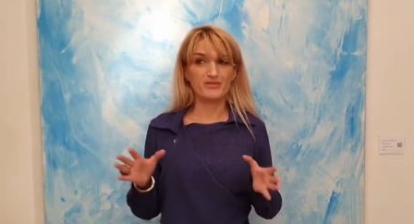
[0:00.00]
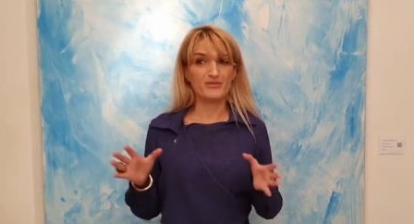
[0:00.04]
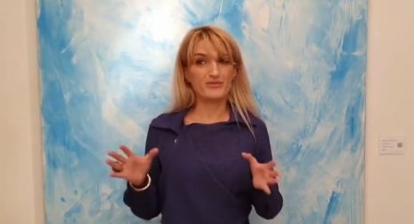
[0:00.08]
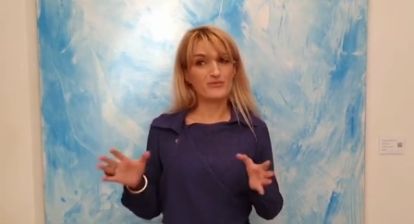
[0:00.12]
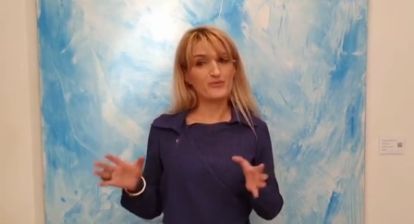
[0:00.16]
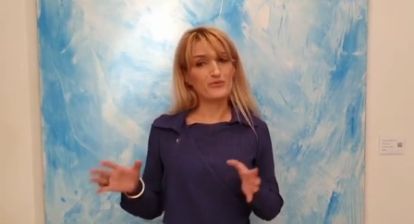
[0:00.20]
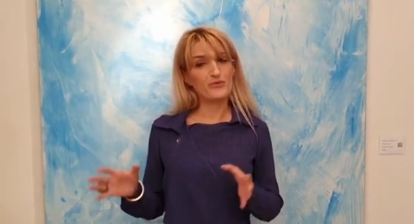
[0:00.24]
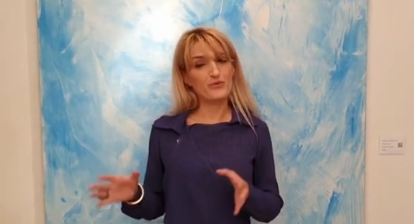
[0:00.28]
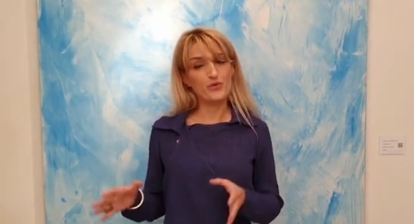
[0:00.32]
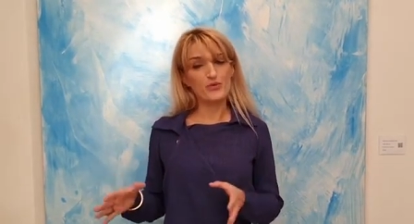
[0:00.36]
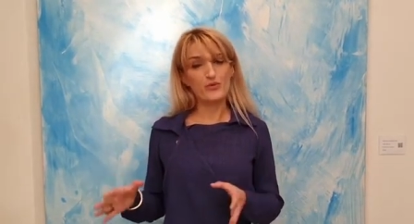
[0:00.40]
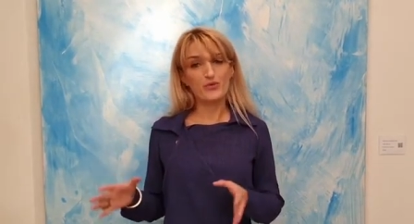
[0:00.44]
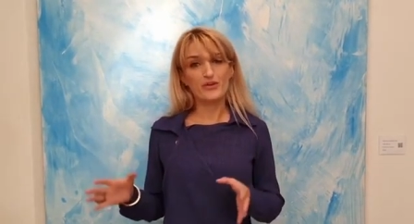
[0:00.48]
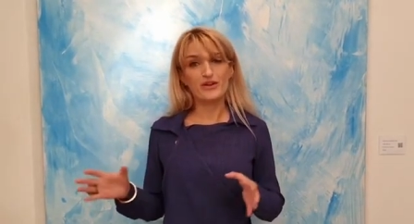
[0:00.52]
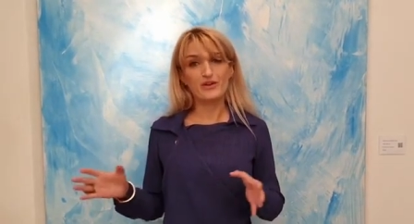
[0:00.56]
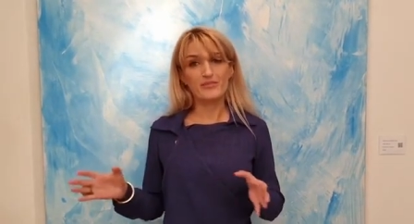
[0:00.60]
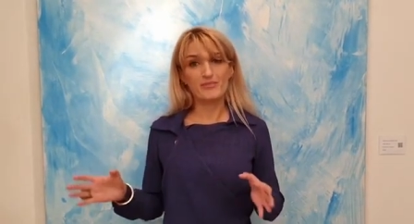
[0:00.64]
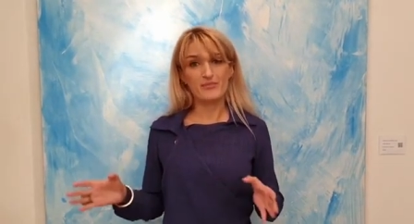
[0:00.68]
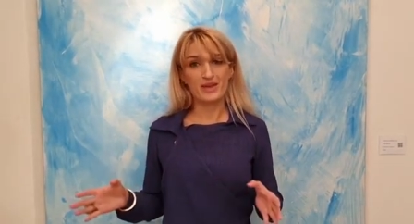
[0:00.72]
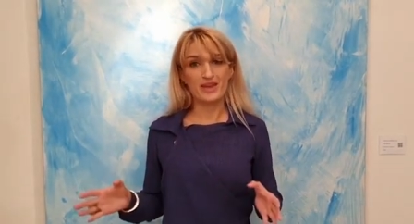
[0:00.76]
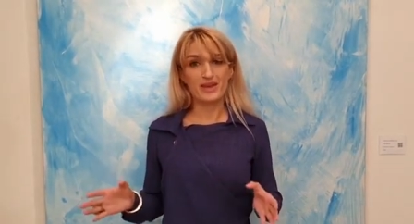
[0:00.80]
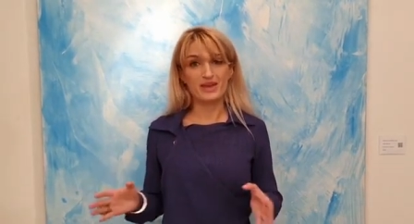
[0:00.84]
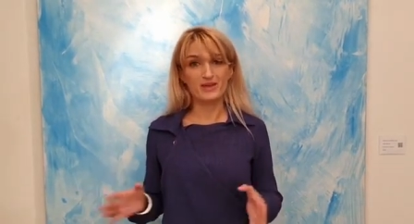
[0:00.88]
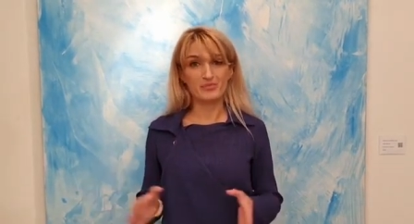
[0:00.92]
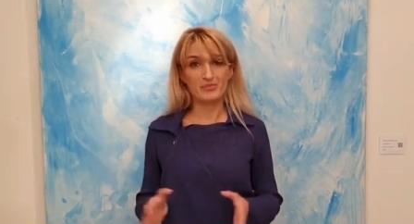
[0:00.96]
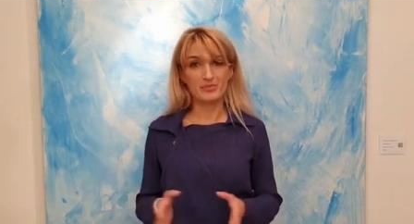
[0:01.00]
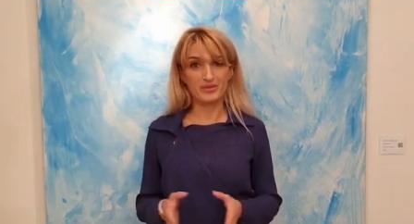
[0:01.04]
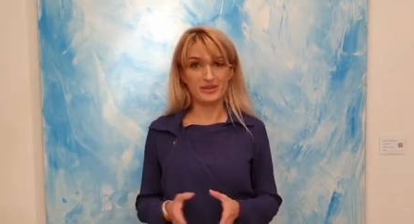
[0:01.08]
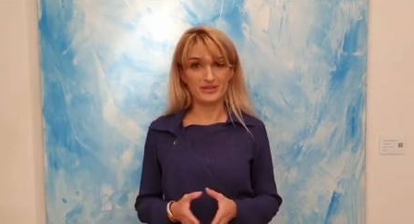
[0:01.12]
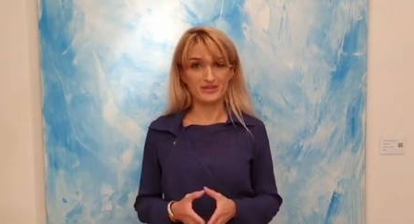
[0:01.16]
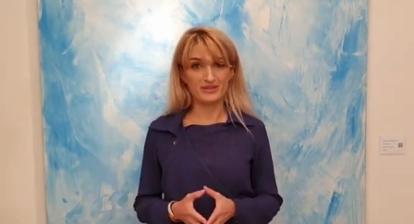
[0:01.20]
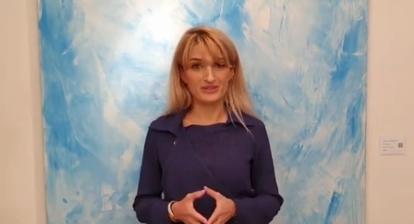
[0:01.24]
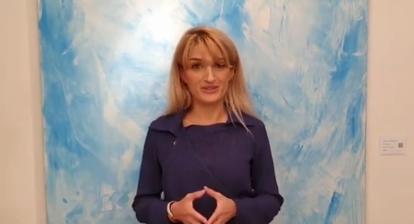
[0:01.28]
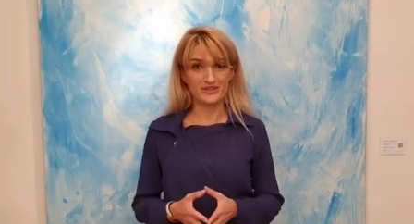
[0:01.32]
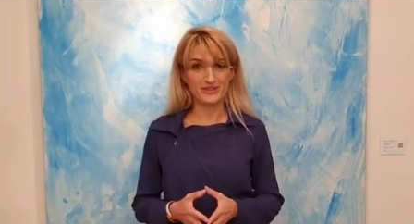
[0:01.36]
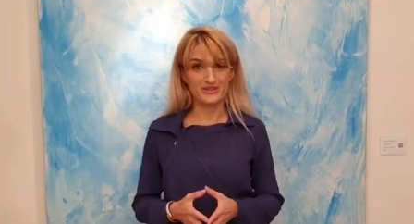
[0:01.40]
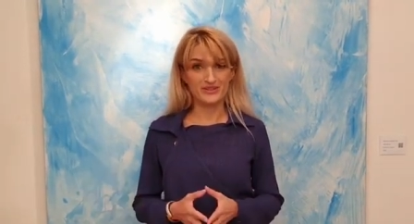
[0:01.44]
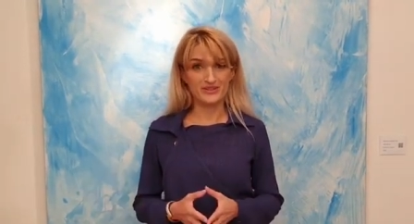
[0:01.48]
4 main
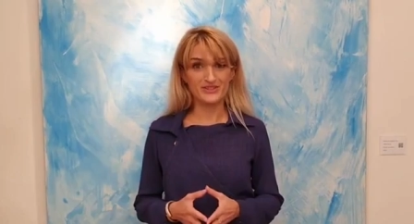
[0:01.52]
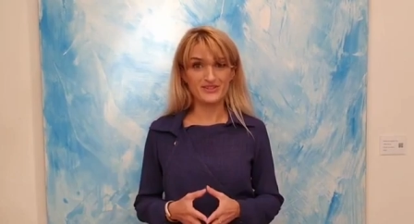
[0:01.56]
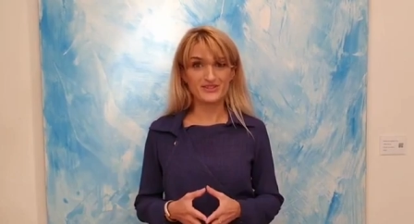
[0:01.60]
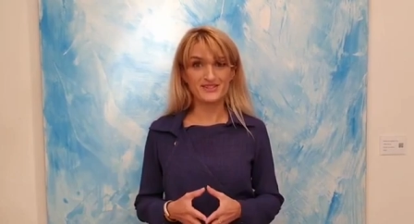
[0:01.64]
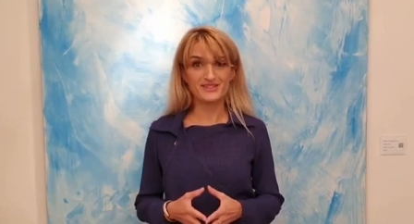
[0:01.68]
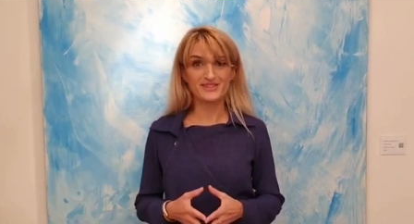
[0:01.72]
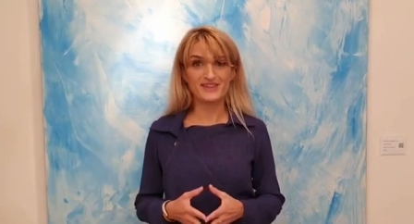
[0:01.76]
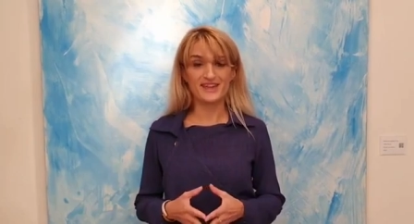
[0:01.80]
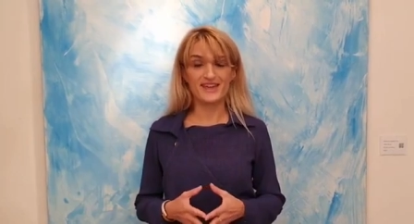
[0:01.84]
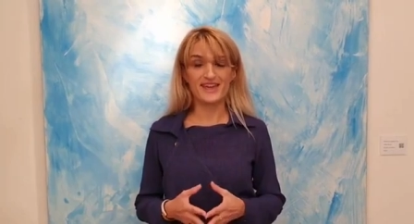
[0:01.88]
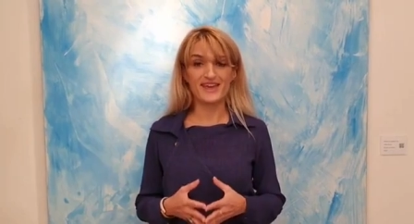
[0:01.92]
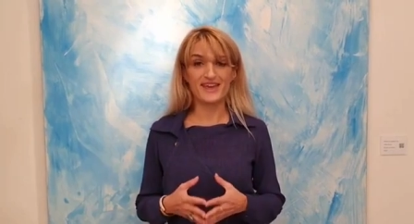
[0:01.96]
pillars,